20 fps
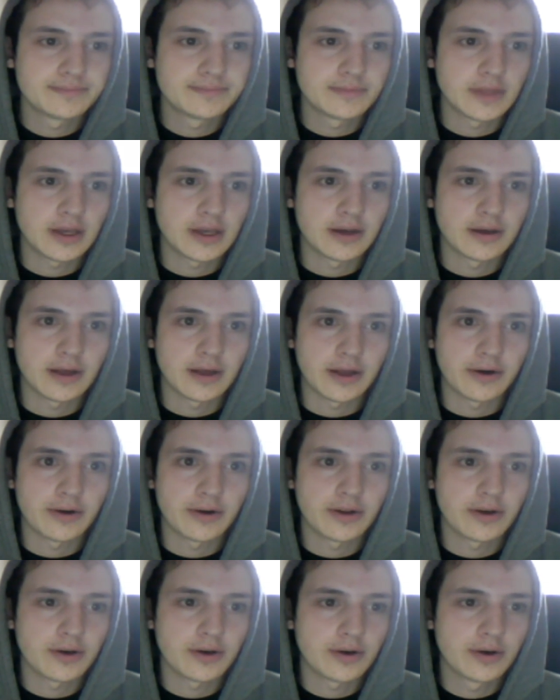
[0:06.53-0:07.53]
Yeah, I don't
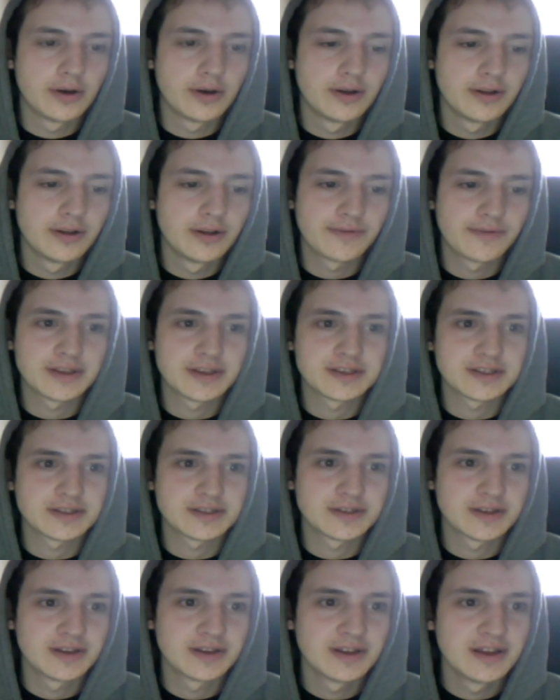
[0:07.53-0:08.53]
know if this
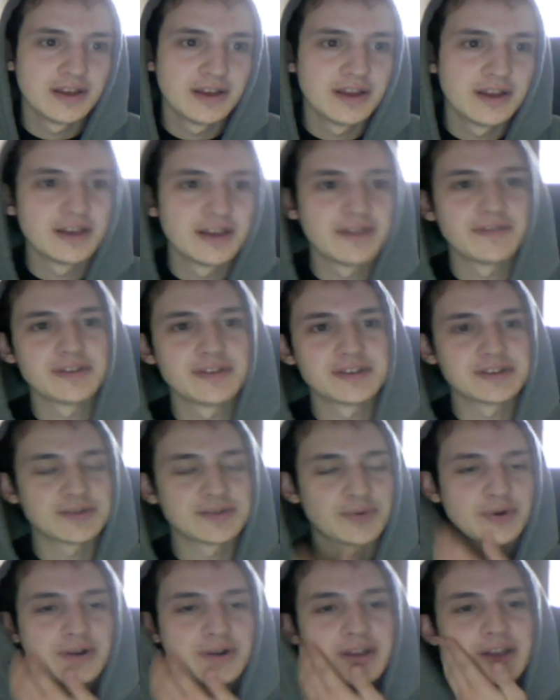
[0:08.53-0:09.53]

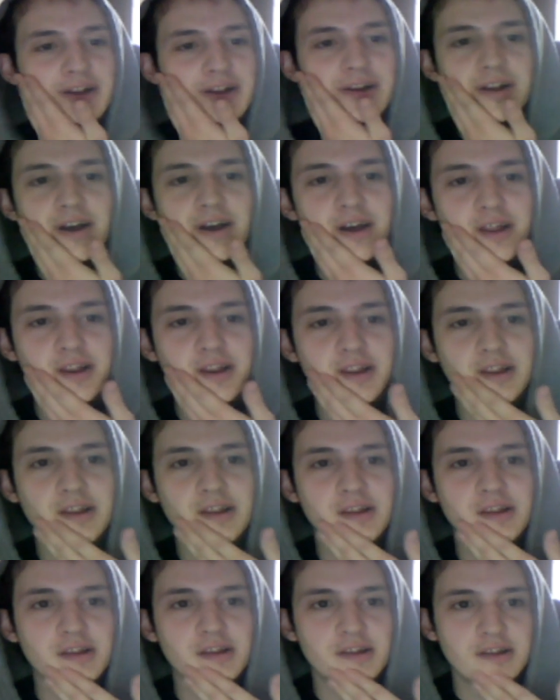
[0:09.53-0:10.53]
is working or not.
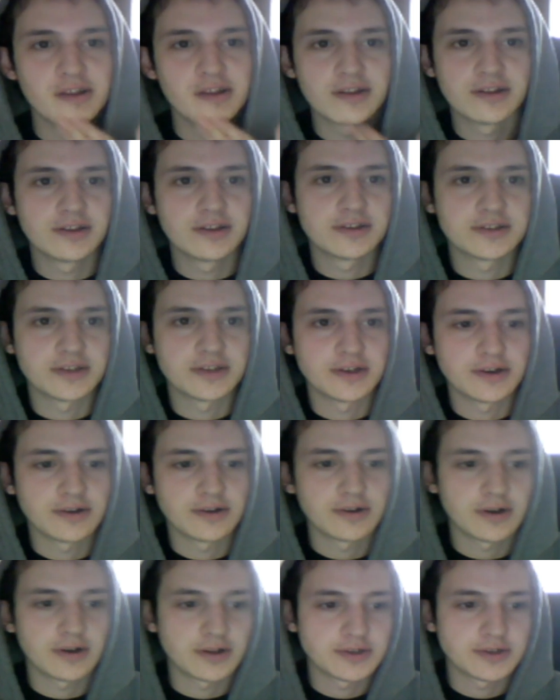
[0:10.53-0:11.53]

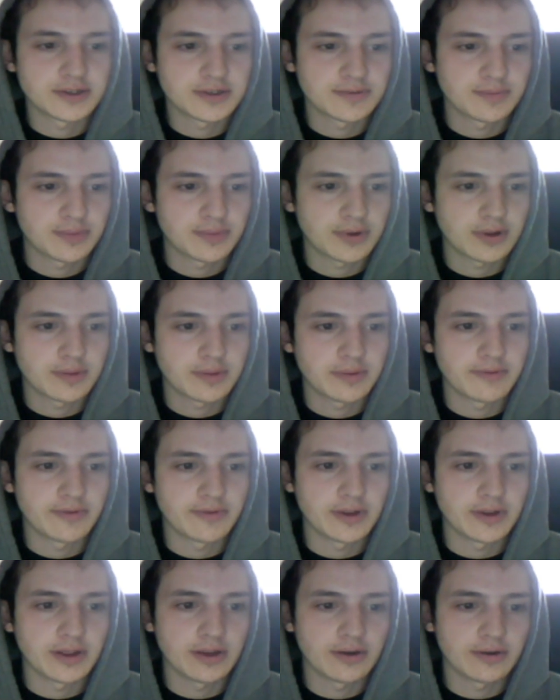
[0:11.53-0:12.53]
So I'll just pull up the
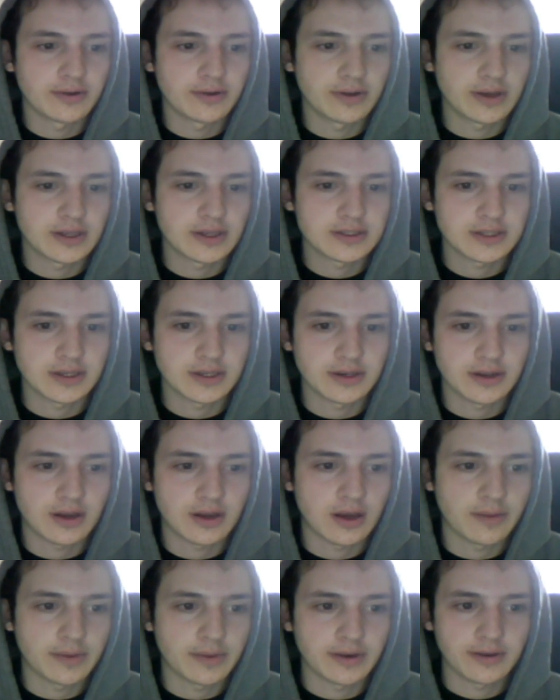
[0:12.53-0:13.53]
video and you guys can
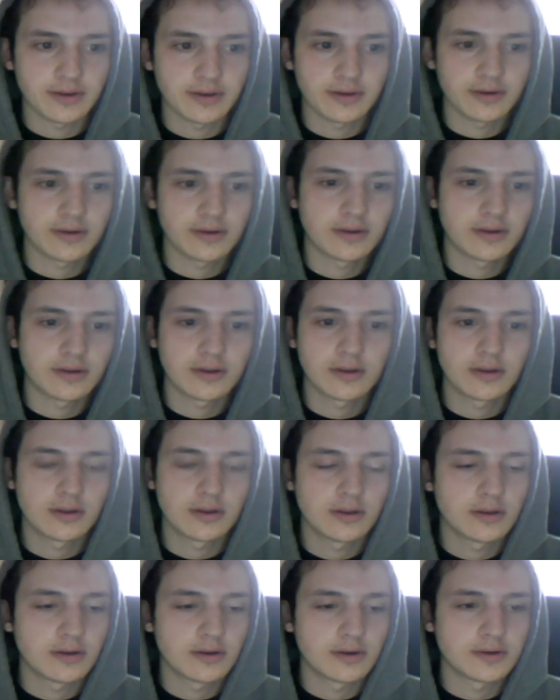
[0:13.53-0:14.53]
comment
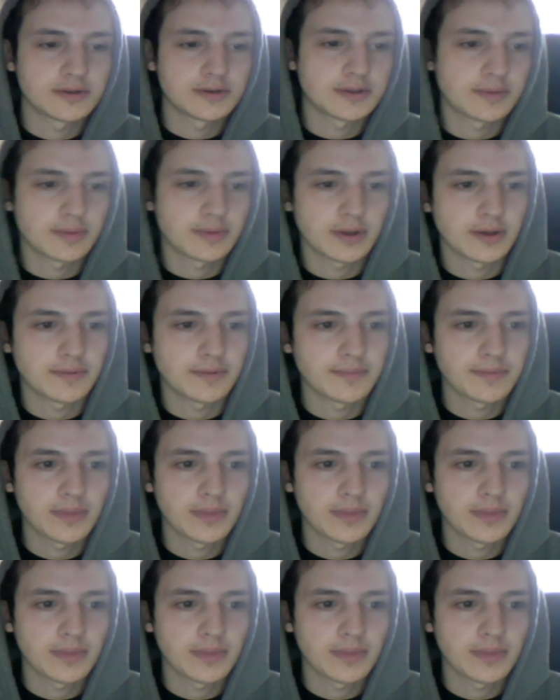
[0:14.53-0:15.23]
or something.